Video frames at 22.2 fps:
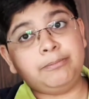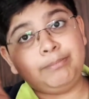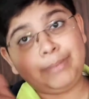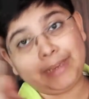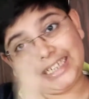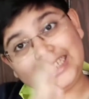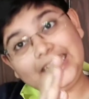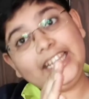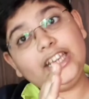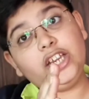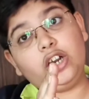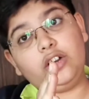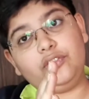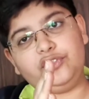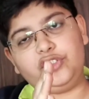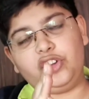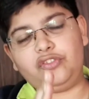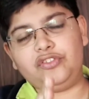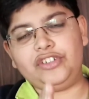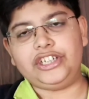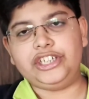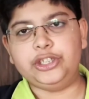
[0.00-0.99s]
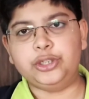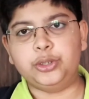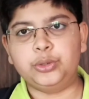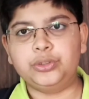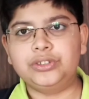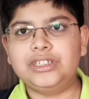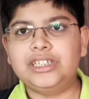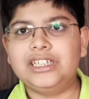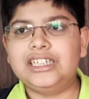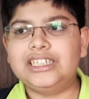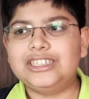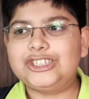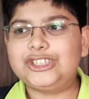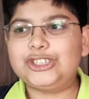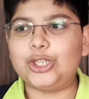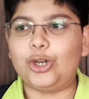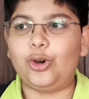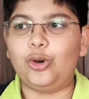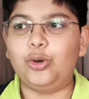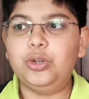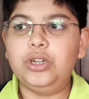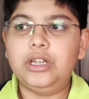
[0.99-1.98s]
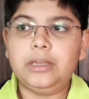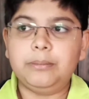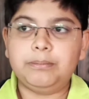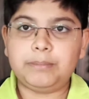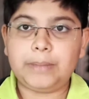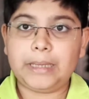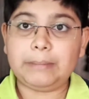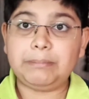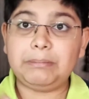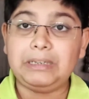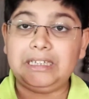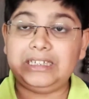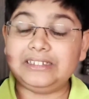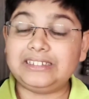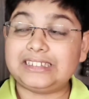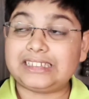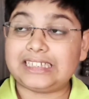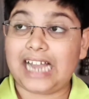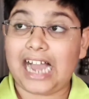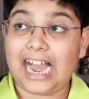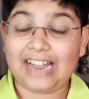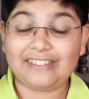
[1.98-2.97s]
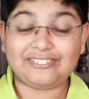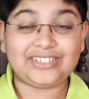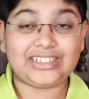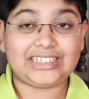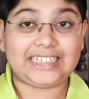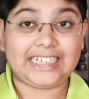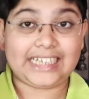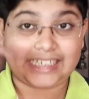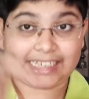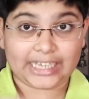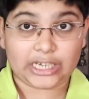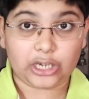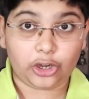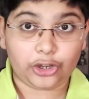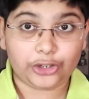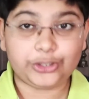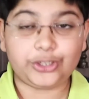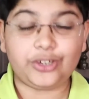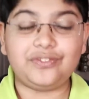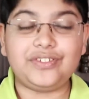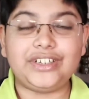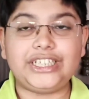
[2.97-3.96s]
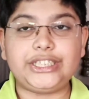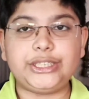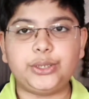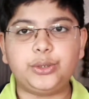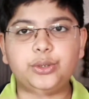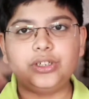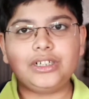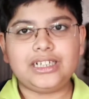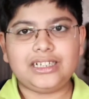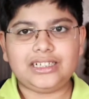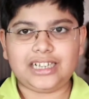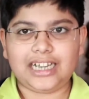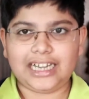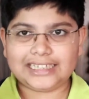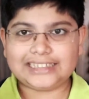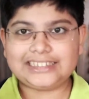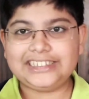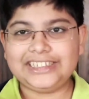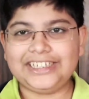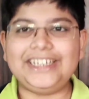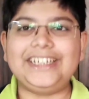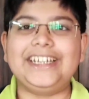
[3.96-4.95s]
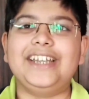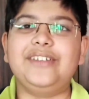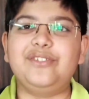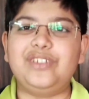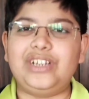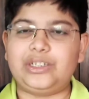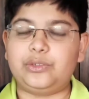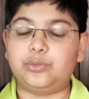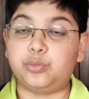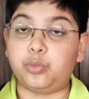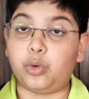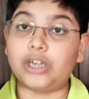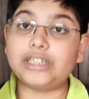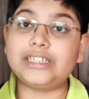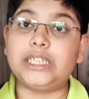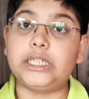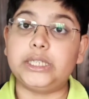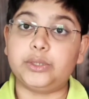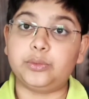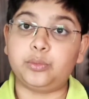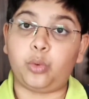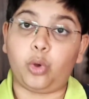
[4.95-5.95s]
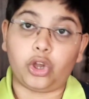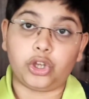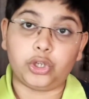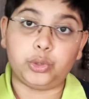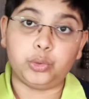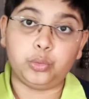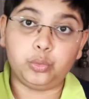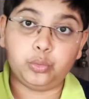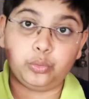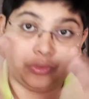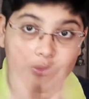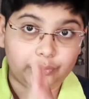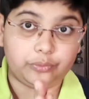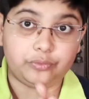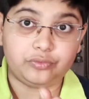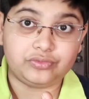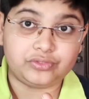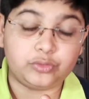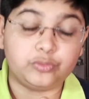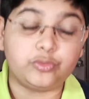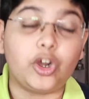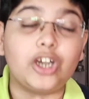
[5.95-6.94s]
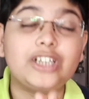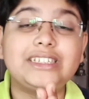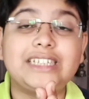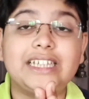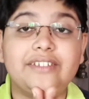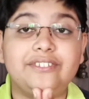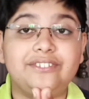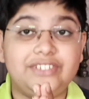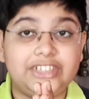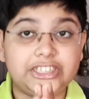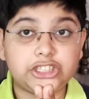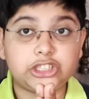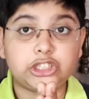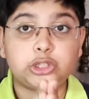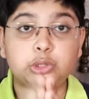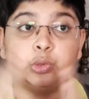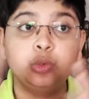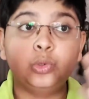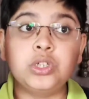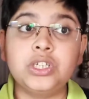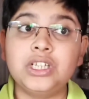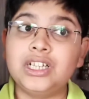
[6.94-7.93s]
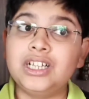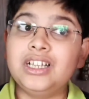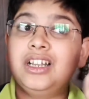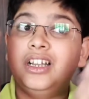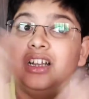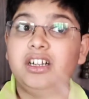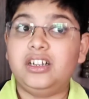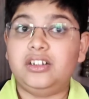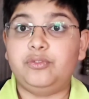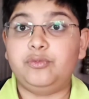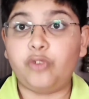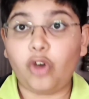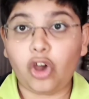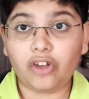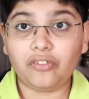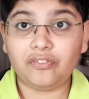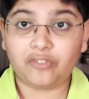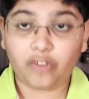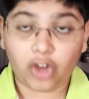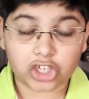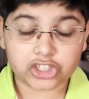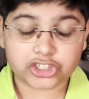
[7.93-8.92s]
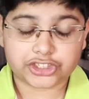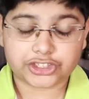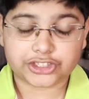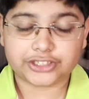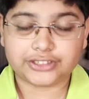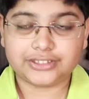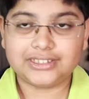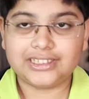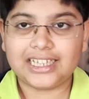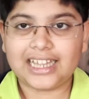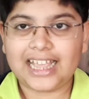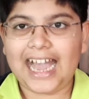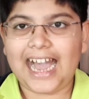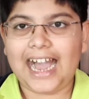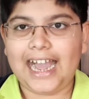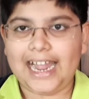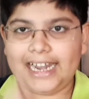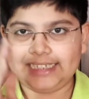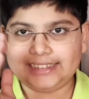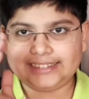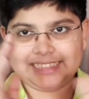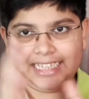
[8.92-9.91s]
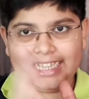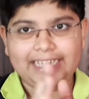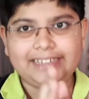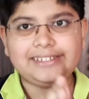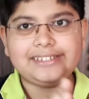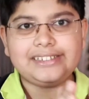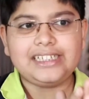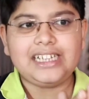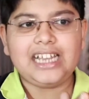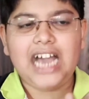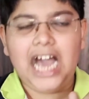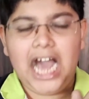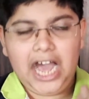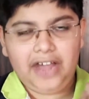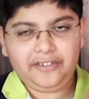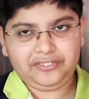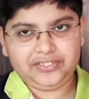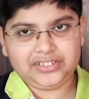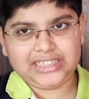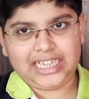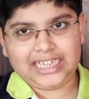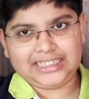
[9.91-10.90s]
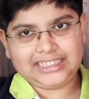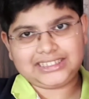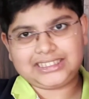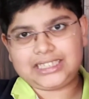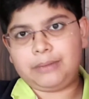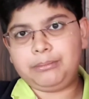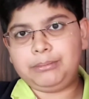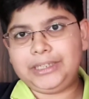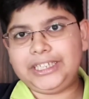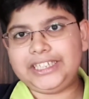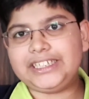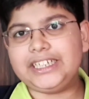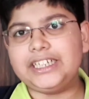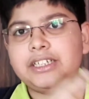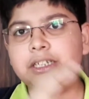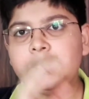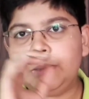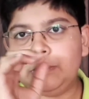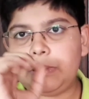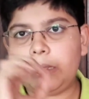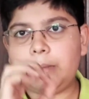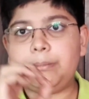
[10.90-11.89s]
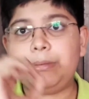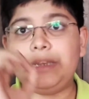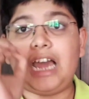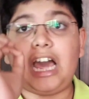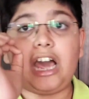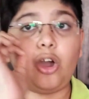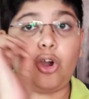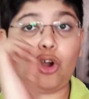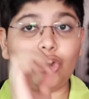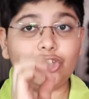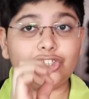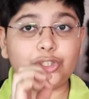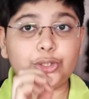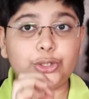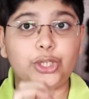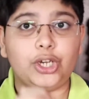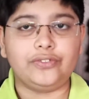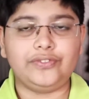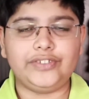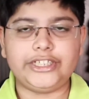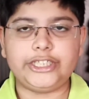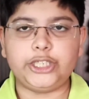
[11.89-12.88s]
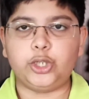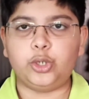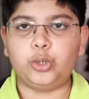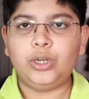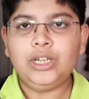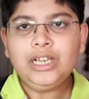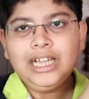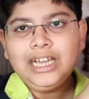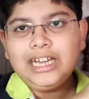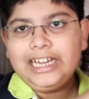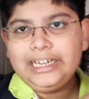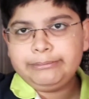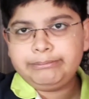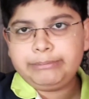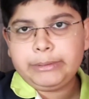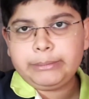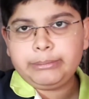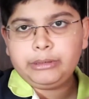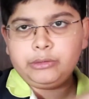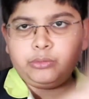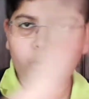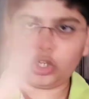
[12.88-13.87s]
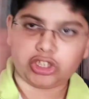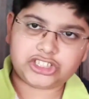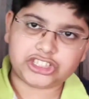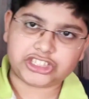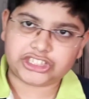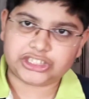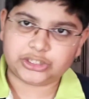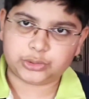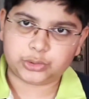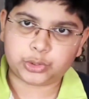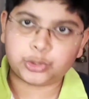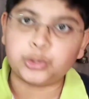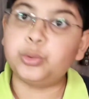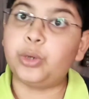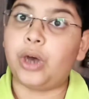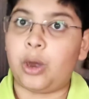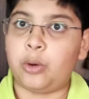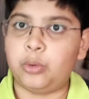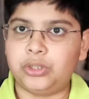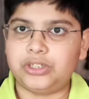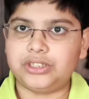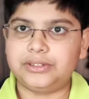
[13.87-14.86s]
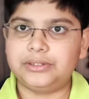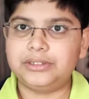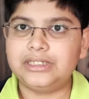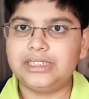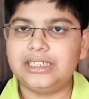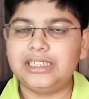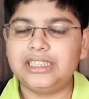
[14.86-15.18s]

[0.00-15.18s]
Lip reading: the beginning of your video, so people after clicking on your video are greeted with what they wish to watch, and then after that is completed, people are hooked to your video and people watch it throughout.